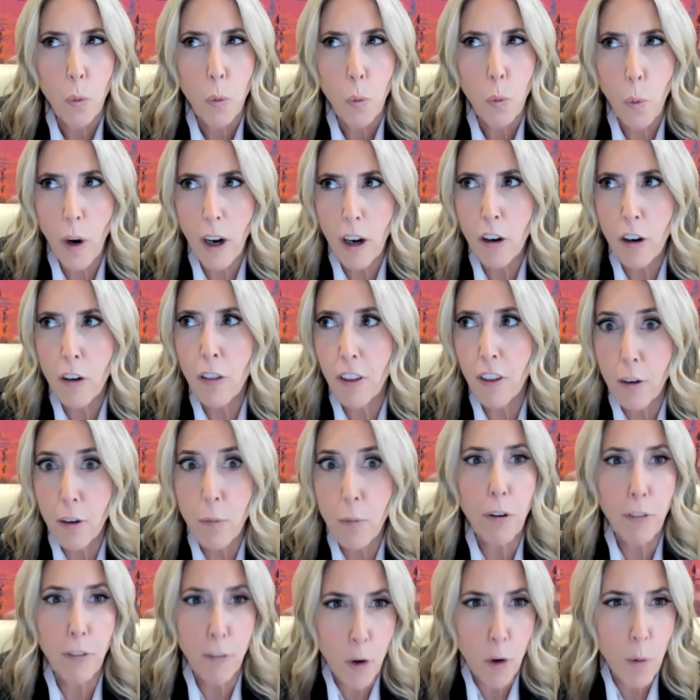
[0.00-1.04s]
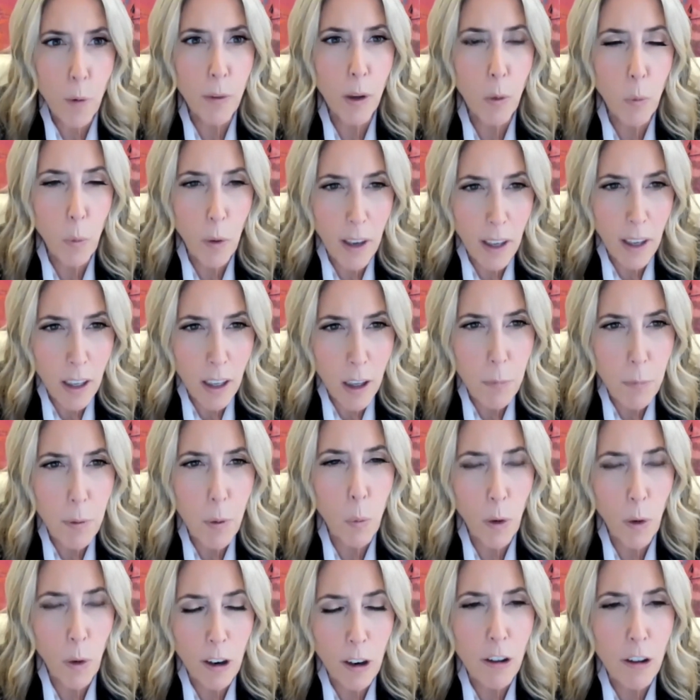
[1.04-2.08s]
where they're performing well,
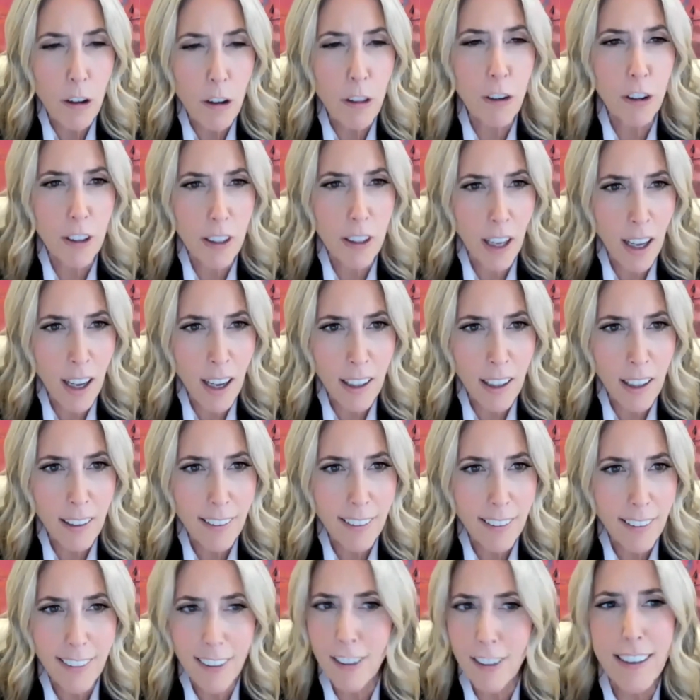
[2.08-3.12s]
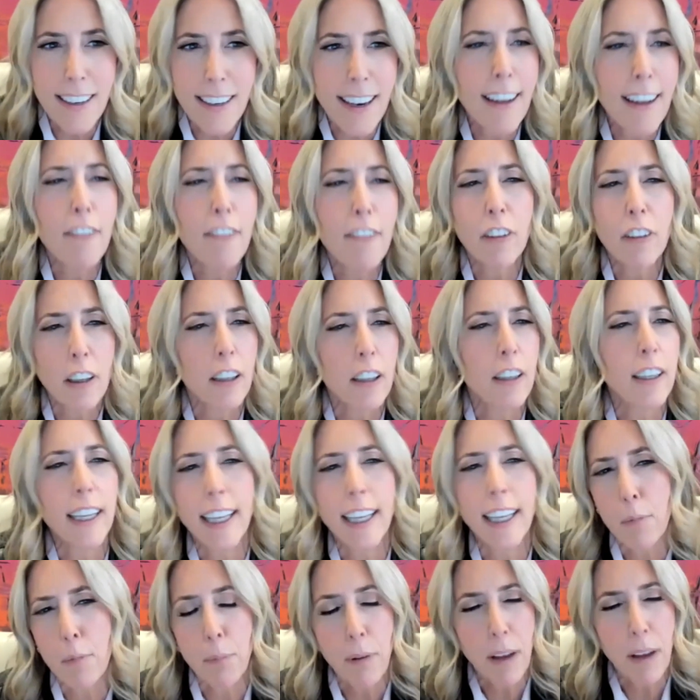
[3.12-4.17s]
but where they're not. They're never going to
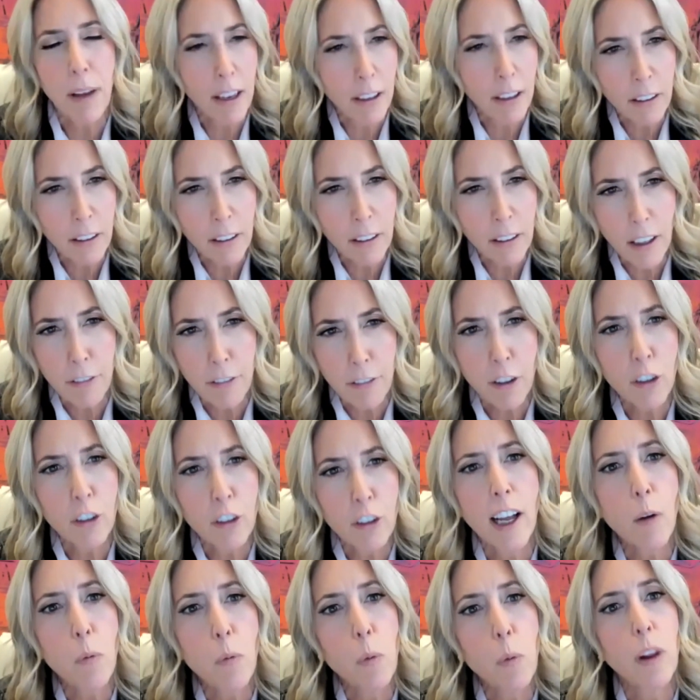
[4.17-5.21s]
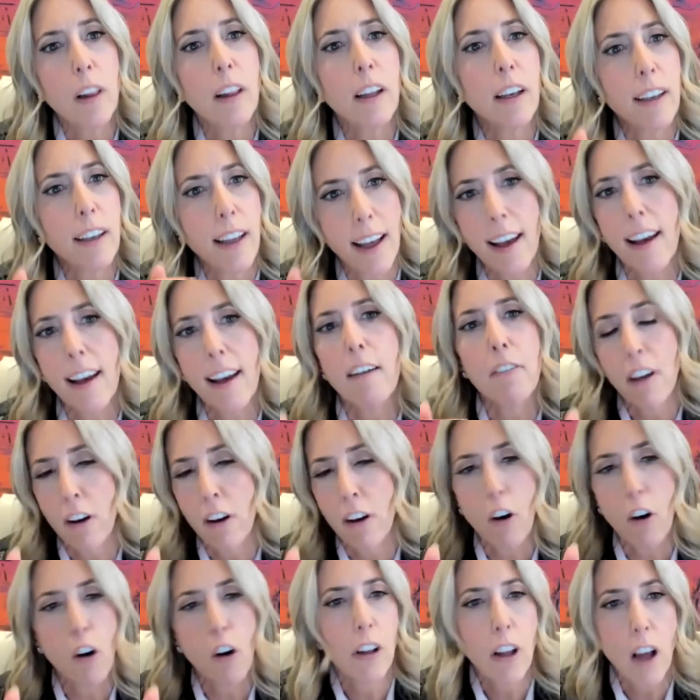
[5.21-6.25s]
get better if you're not willing to have that
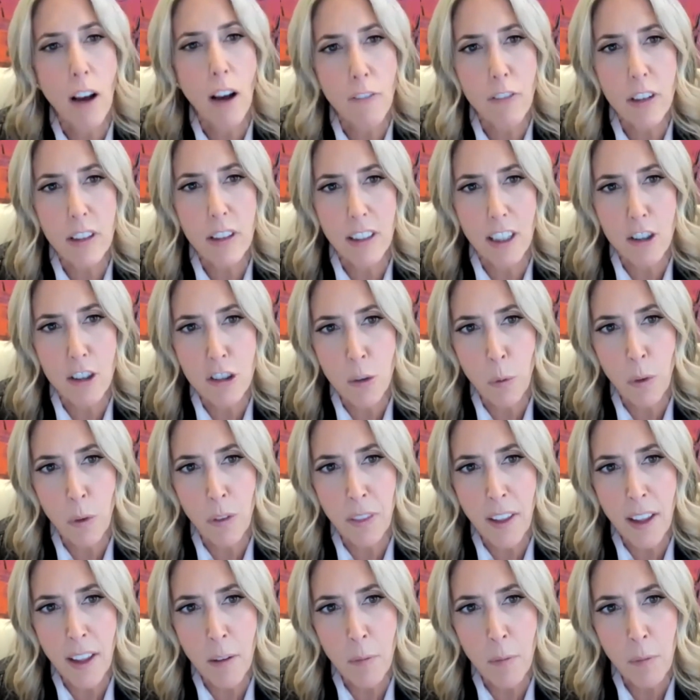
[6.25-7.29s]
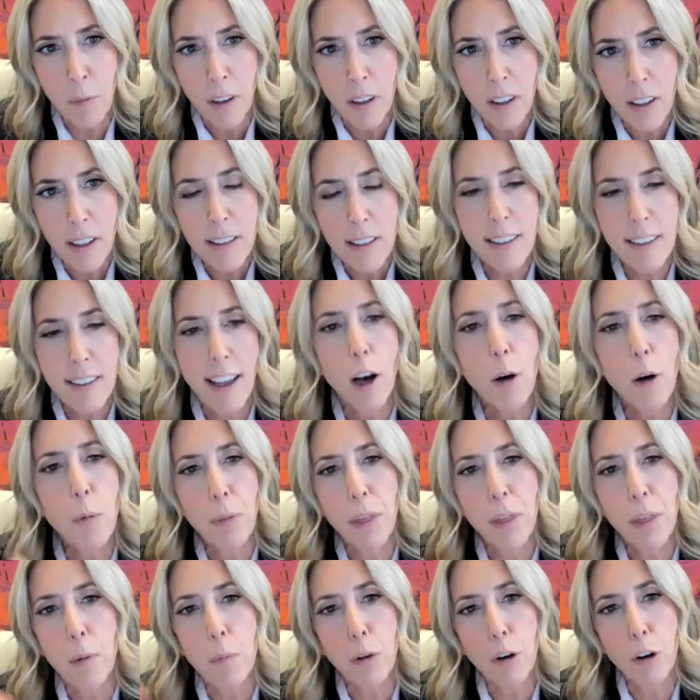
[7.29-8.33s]
hard conversation with them to
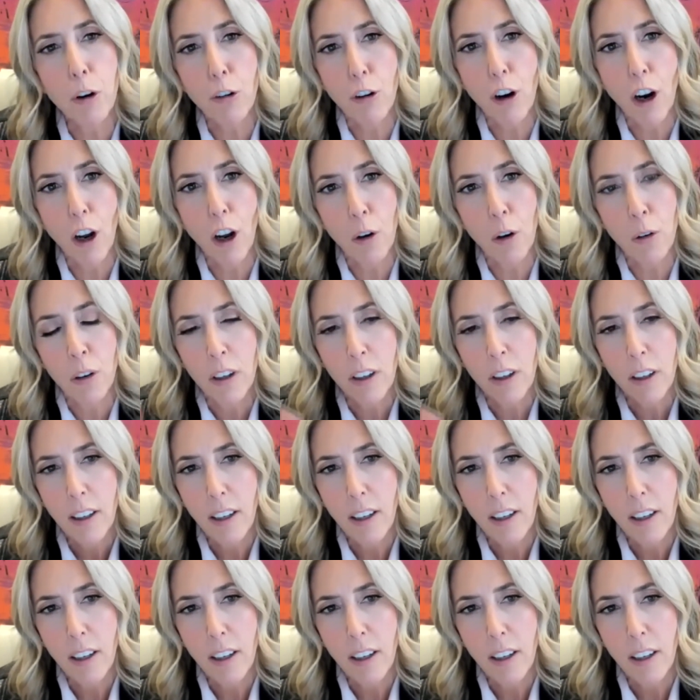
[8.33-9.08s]
help them grow.